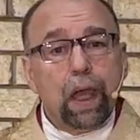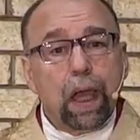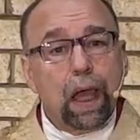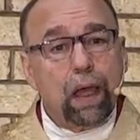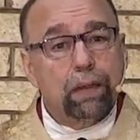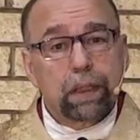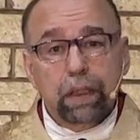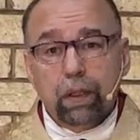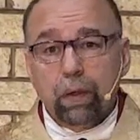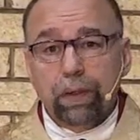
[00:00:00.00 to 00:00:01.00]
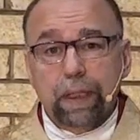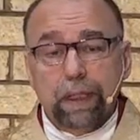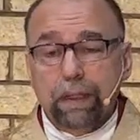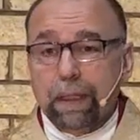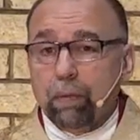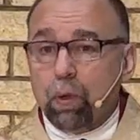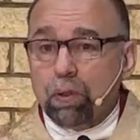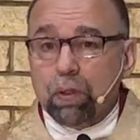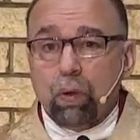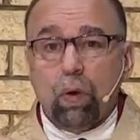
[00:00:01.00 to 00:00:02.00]
They
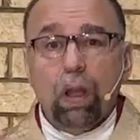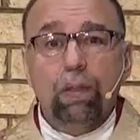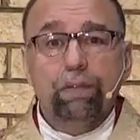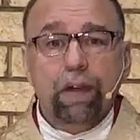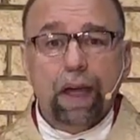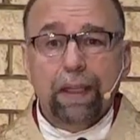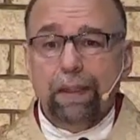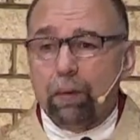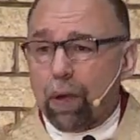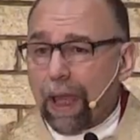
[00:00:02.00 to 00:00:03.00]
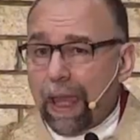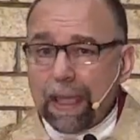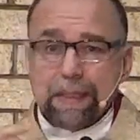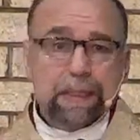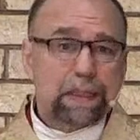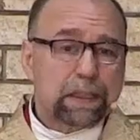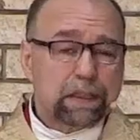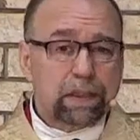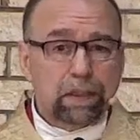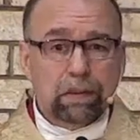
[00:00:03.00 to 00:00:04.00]
weren't qualified. They were hesitant
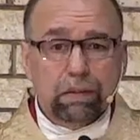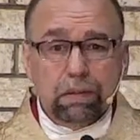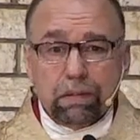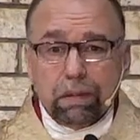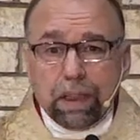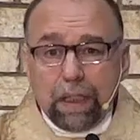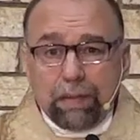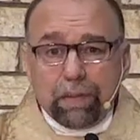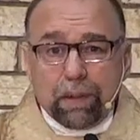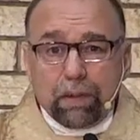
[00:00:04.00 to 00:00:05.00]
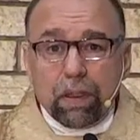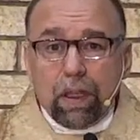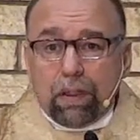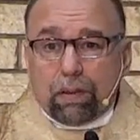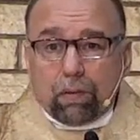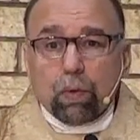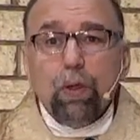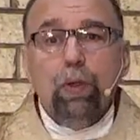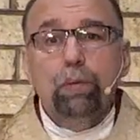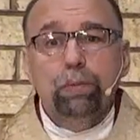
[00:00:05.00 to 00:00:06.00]
to leave the
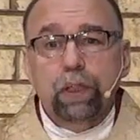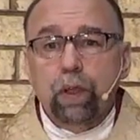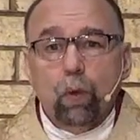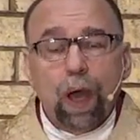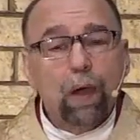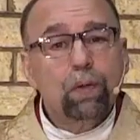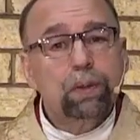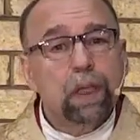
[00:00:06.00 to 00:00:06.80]
room to go out.